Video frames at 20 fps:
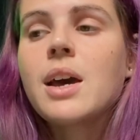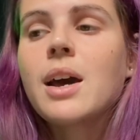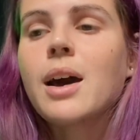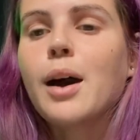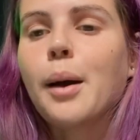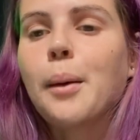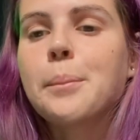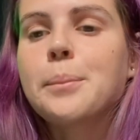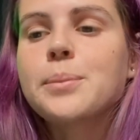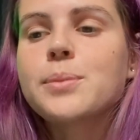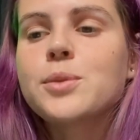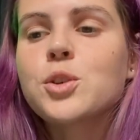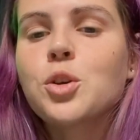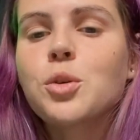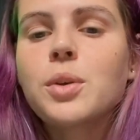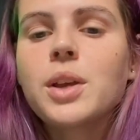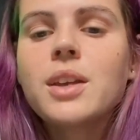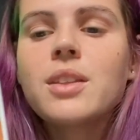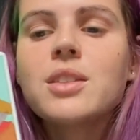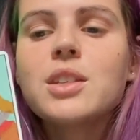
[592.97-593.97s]
Um, you're
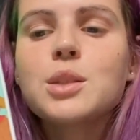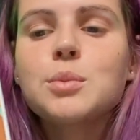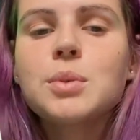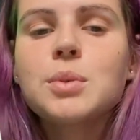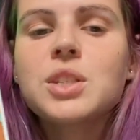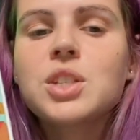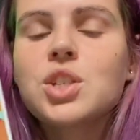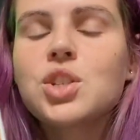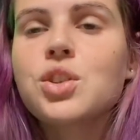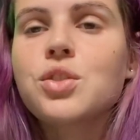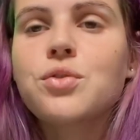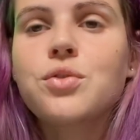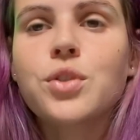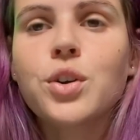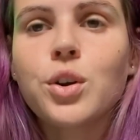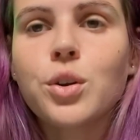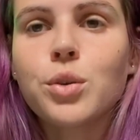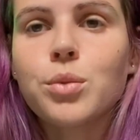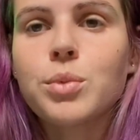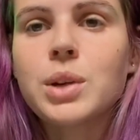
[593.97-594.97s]
in this position
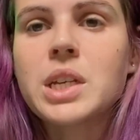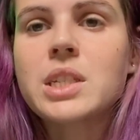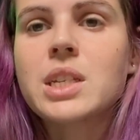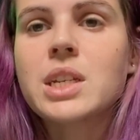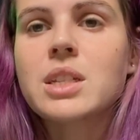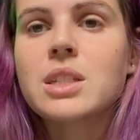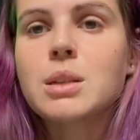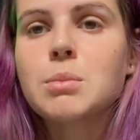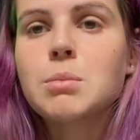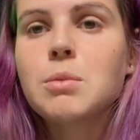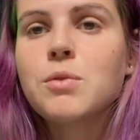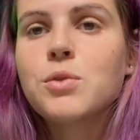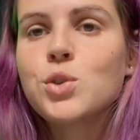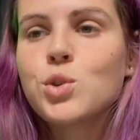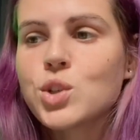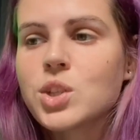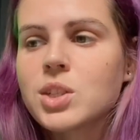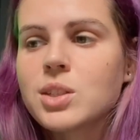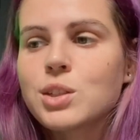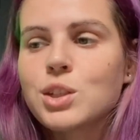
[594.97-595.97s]
for a reason. Some of you
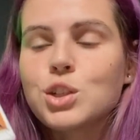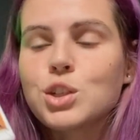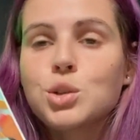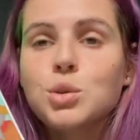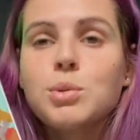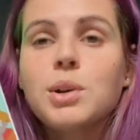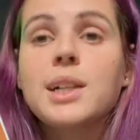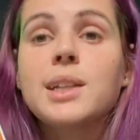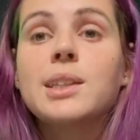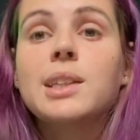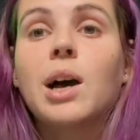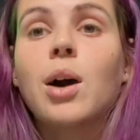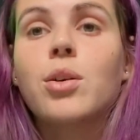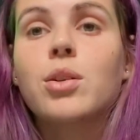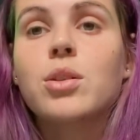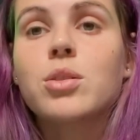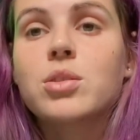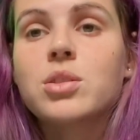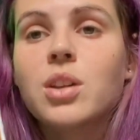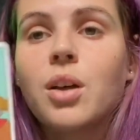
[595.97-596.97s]
just need to allow
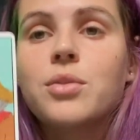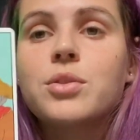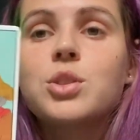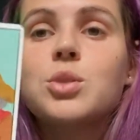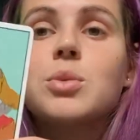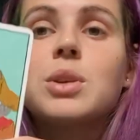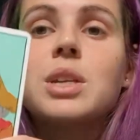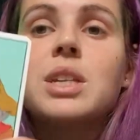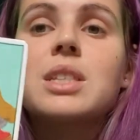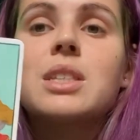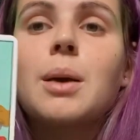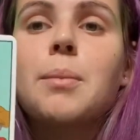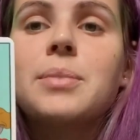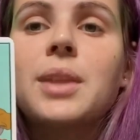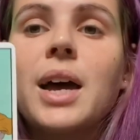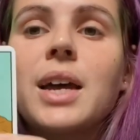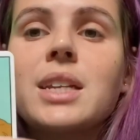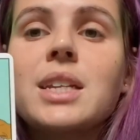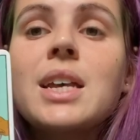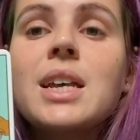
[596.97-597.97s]
yourselves to accept
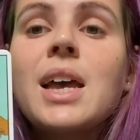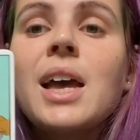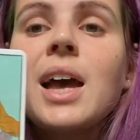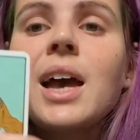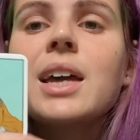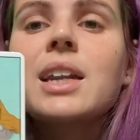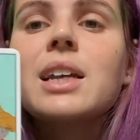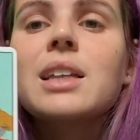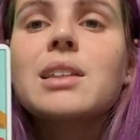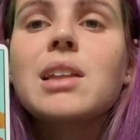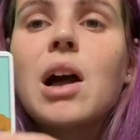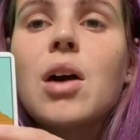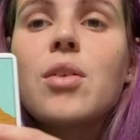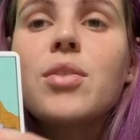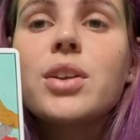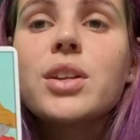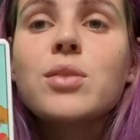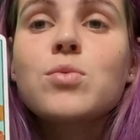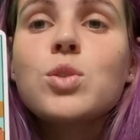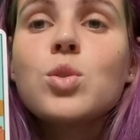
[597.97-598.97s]
that and allow
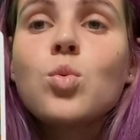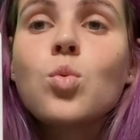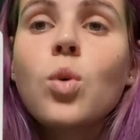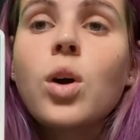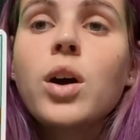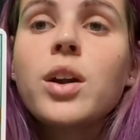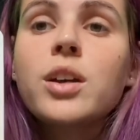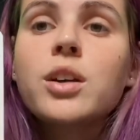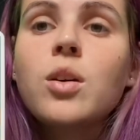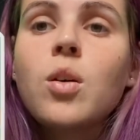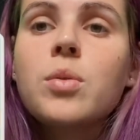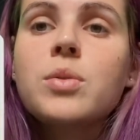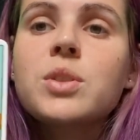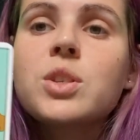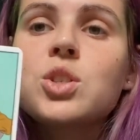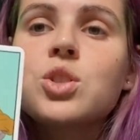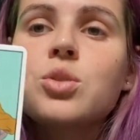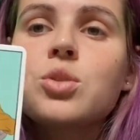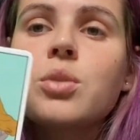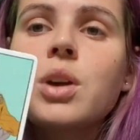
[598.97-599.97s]
that if you want to go in
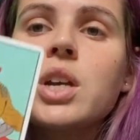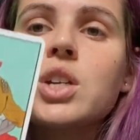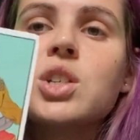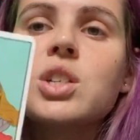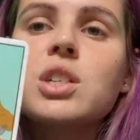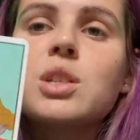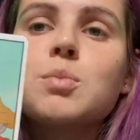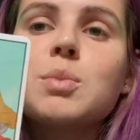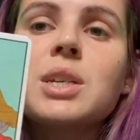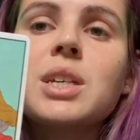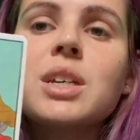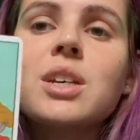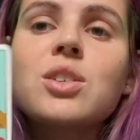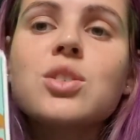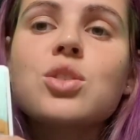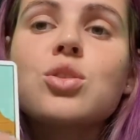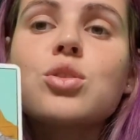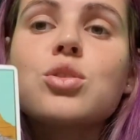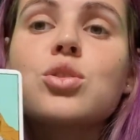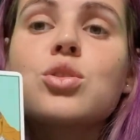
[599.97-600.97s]
this direction, it's because
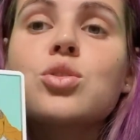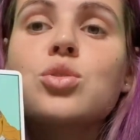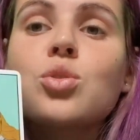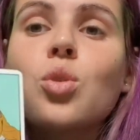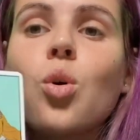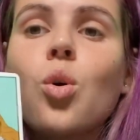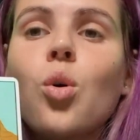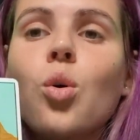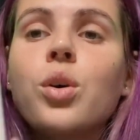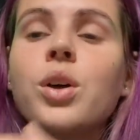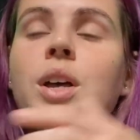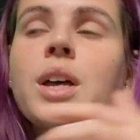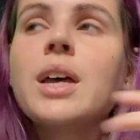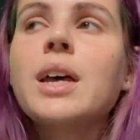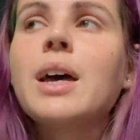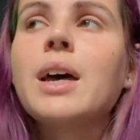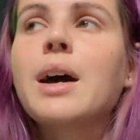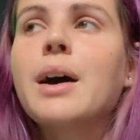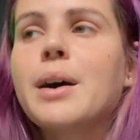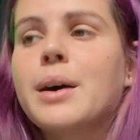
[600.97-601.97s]
your soul
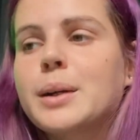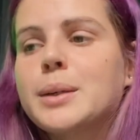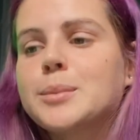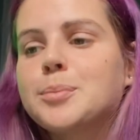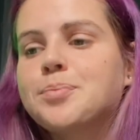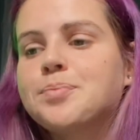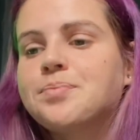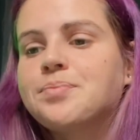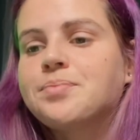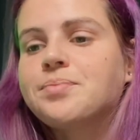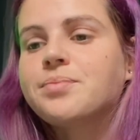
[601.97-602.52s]
um,